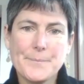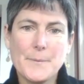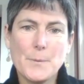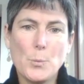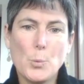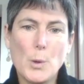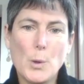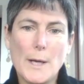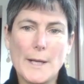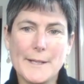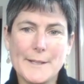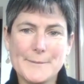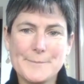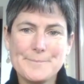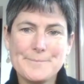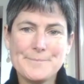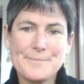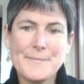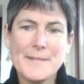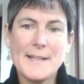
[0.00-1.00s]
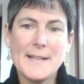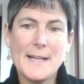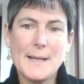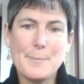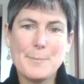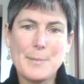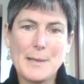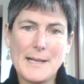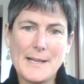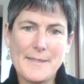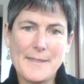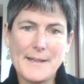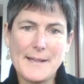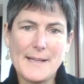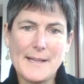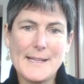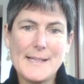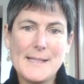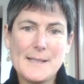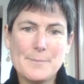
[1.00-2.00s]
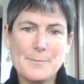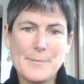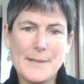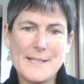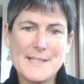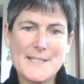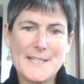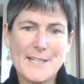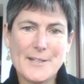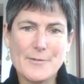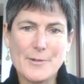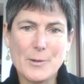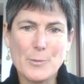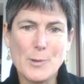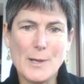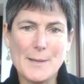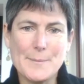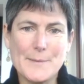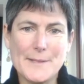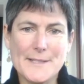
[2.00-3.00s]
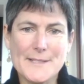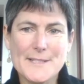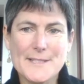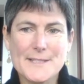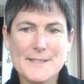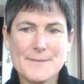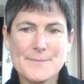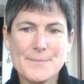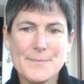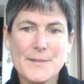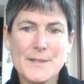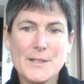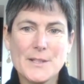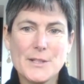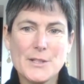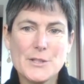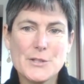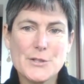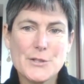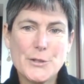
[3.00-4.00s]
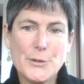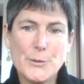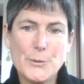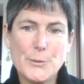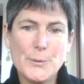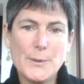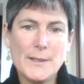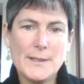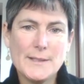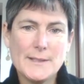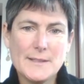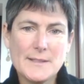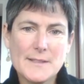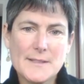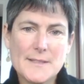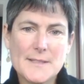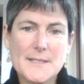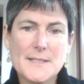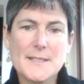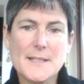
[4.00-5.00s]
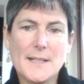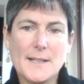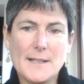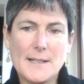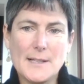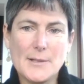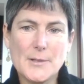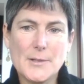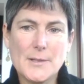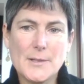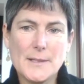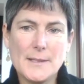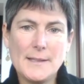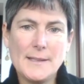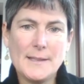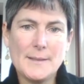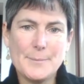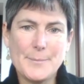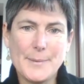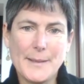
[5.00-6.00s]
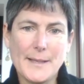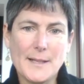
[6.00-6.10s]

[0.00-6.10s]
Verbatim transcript: One, apply the nine basic requirements. Two, start local and be